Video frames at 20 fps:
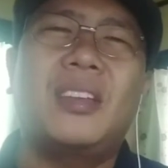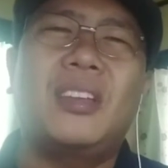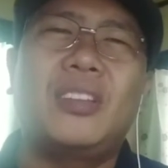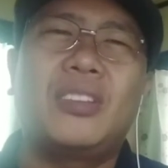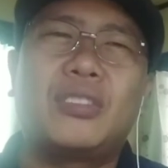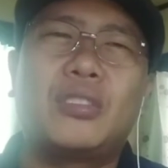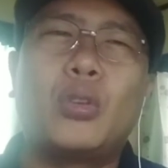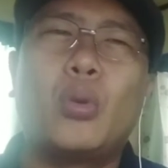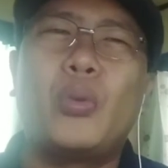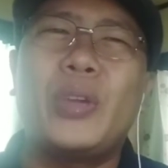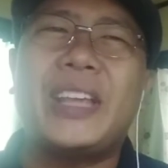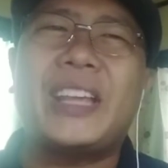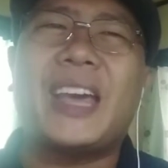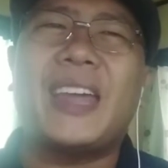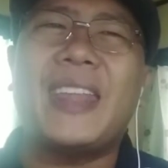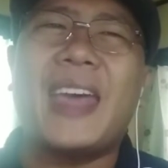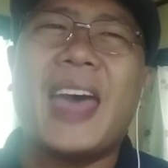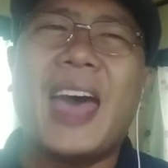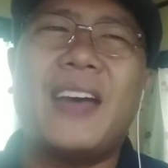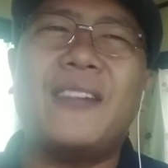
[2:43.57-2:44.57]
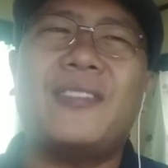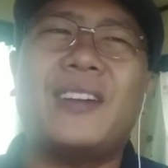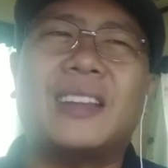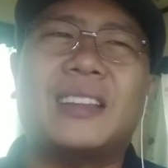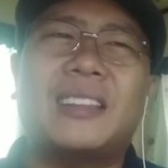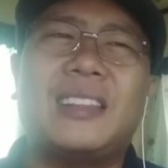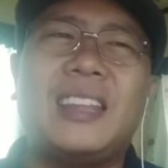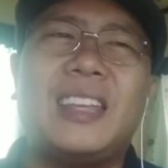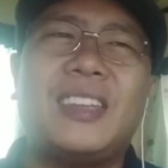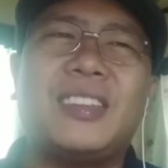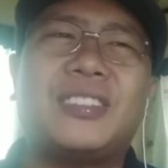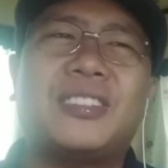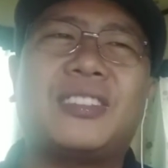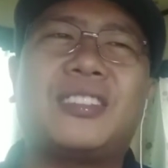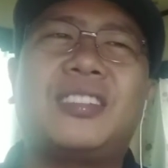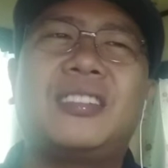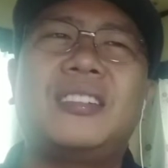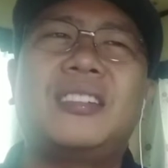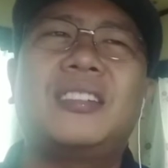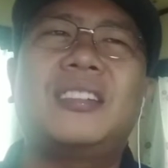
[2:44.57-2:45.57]
So we can have at
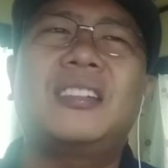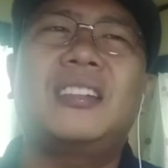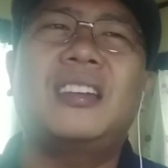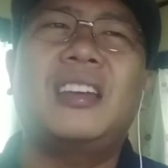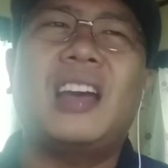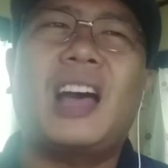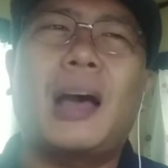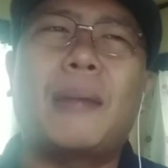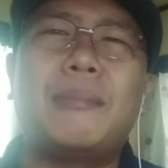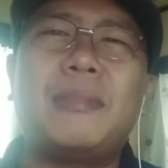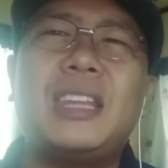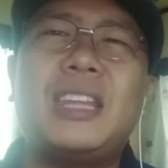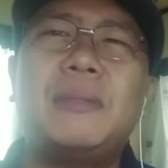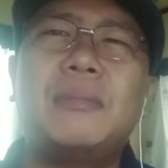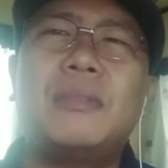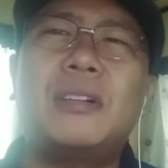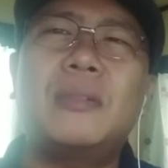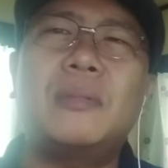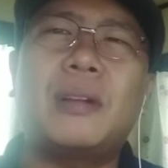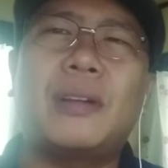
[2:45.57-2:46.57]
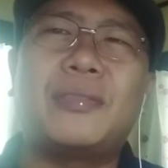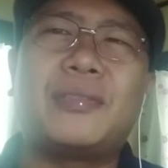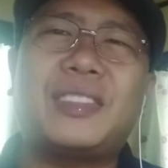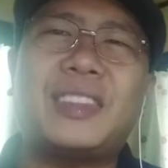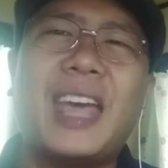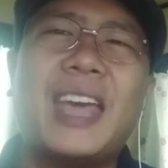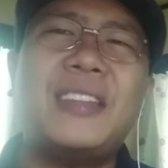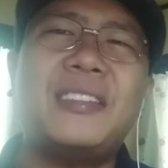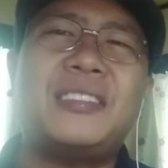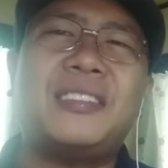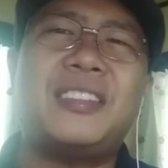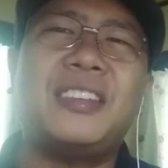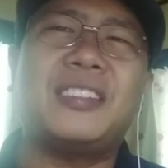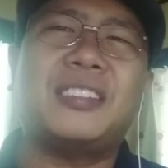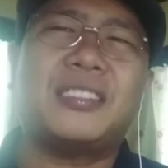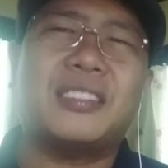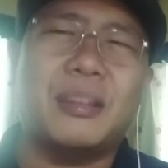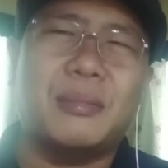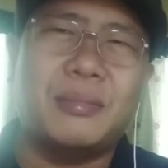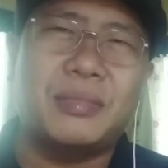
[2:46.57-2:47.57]
least a minimum of 10
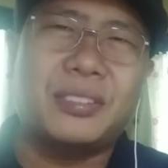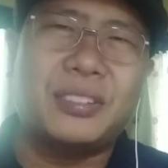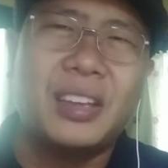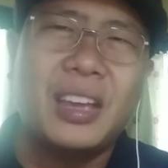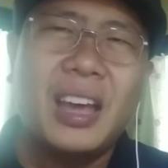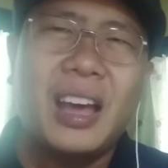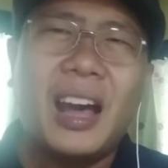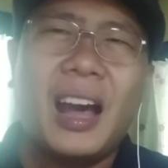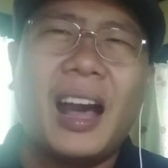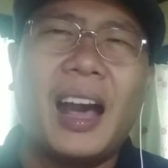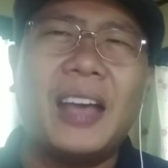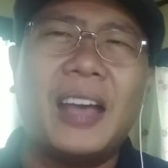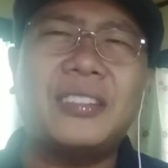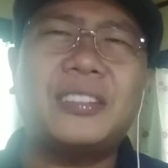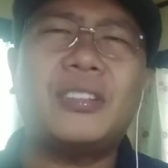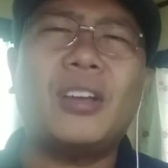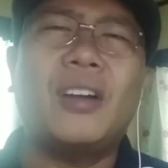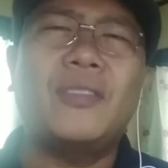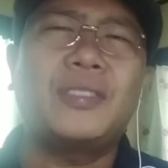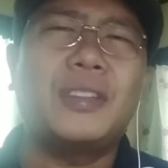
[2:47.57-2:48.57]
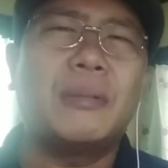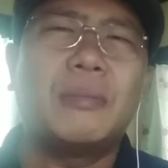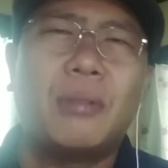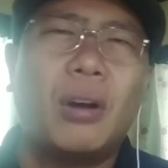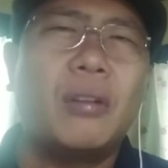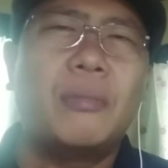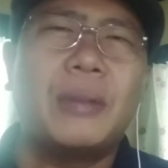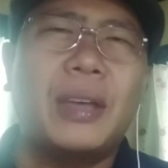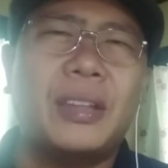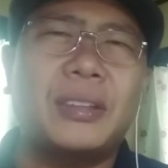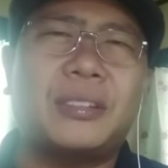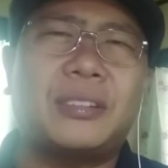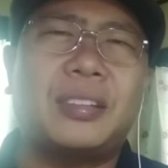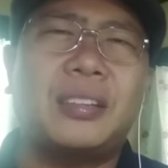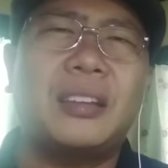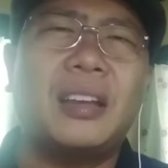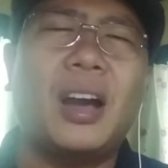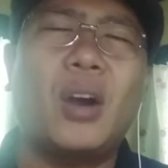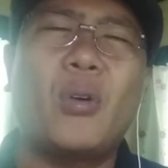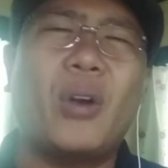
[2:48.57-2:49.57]
systems as of the moment.
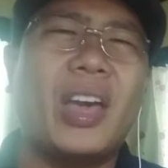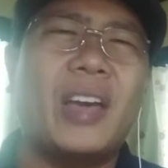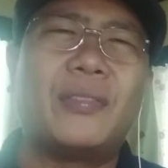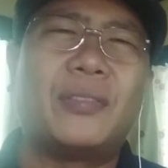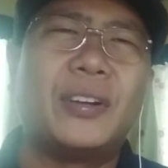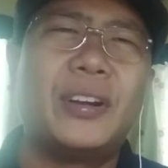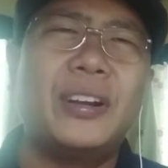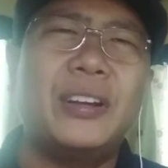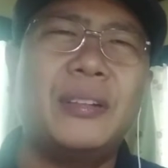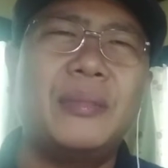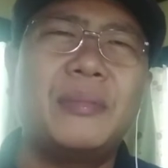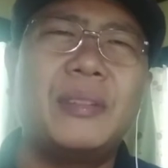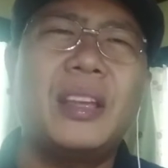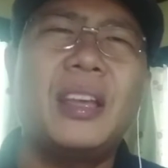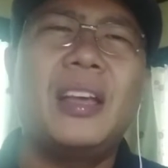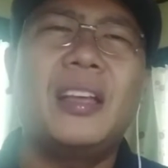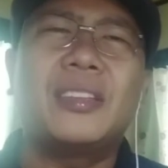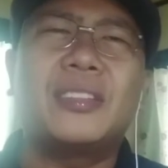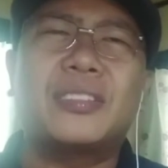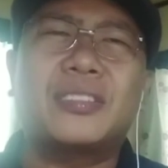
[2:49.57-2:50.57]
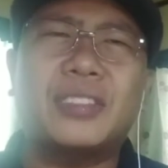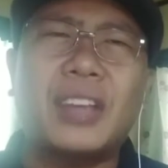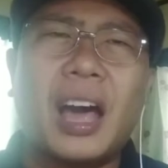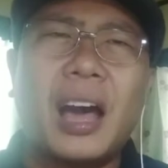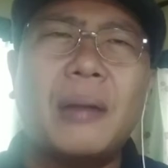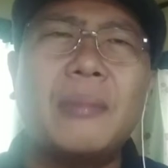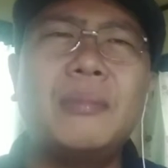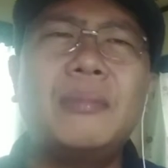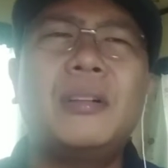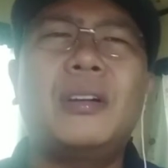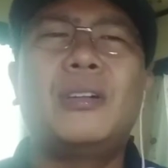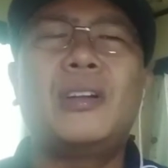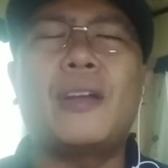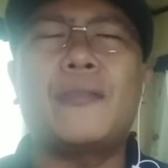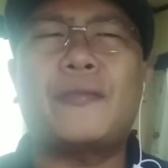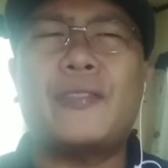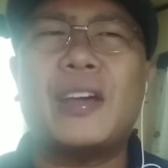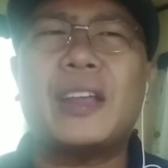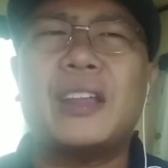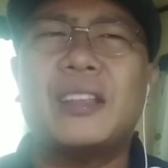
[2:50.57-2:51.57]
However, some
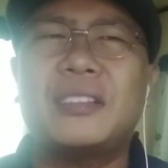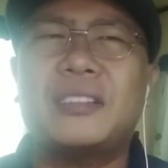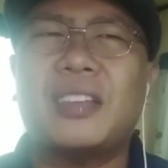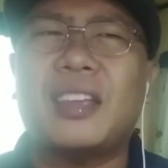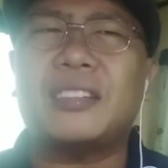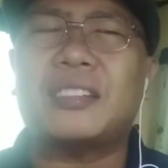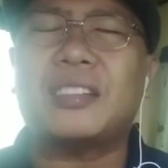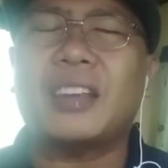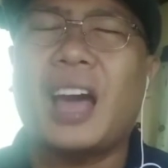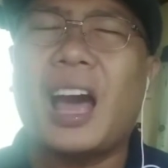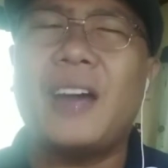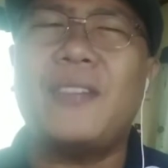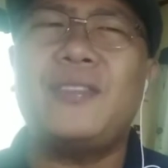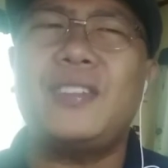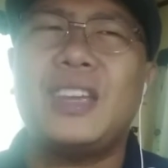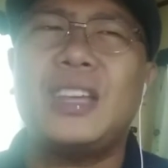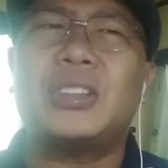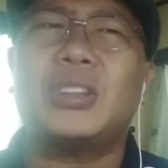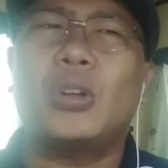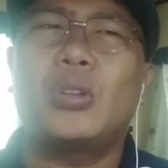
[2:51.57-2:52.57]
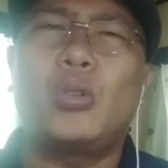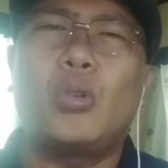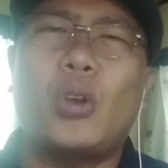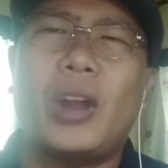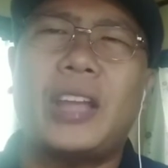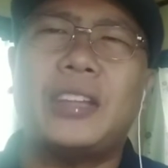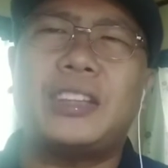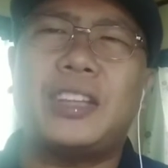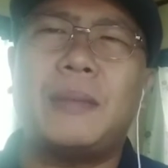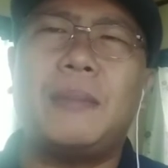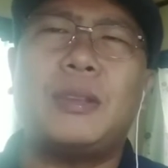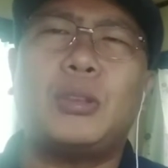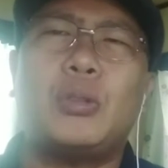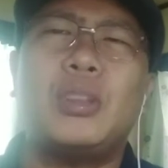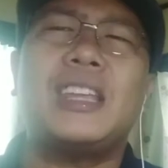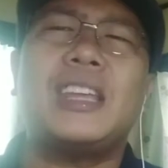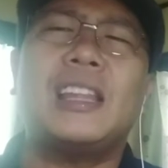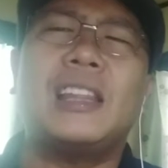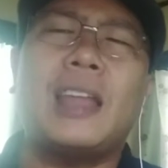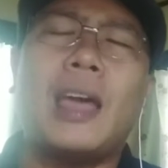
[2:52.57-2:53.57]
references have it already
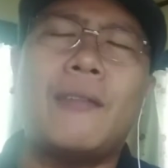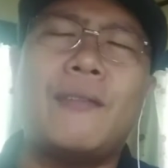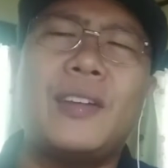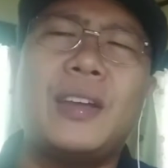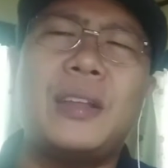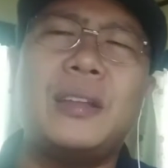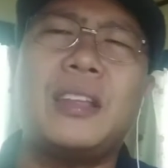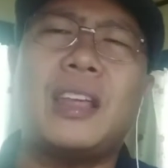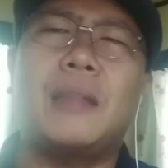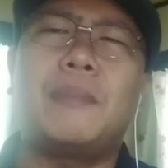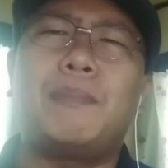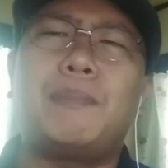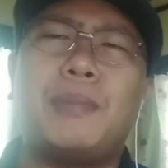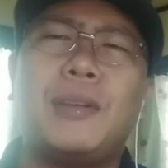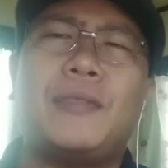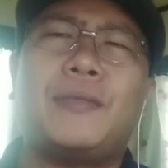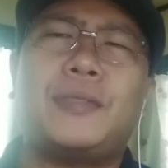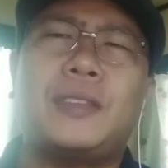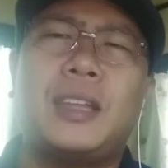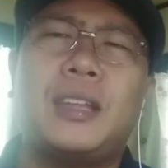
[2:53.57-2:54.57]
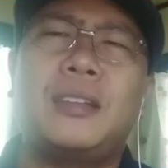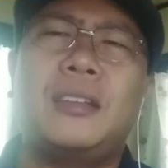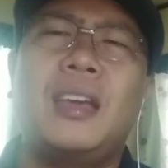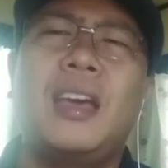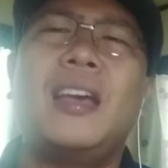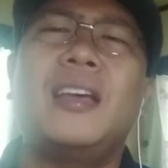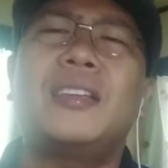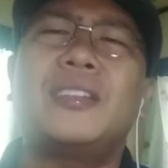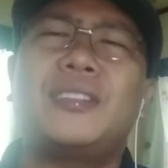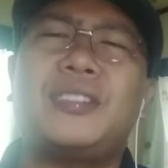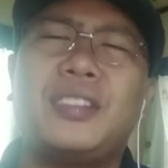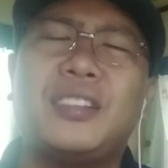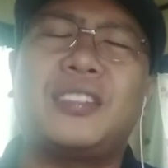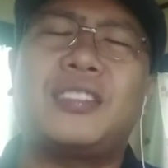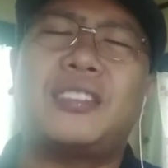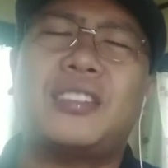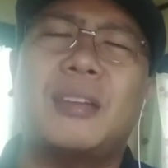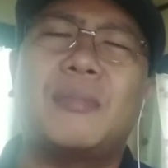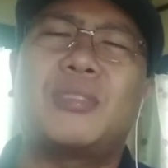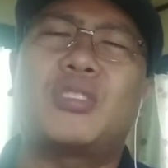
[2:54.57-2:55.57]
between 11 and 15
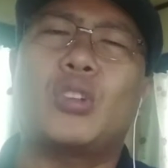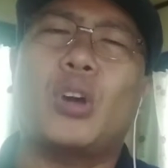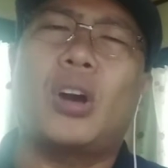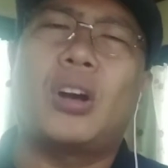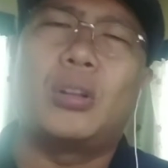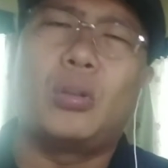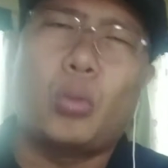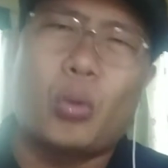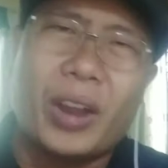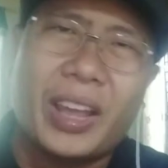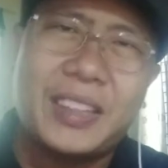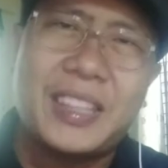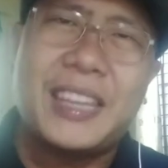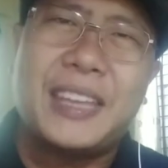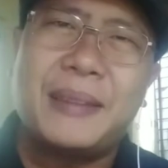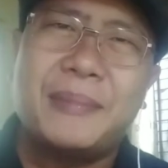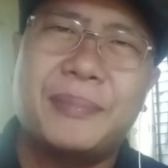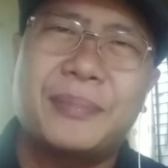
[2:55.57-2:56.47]
systems already.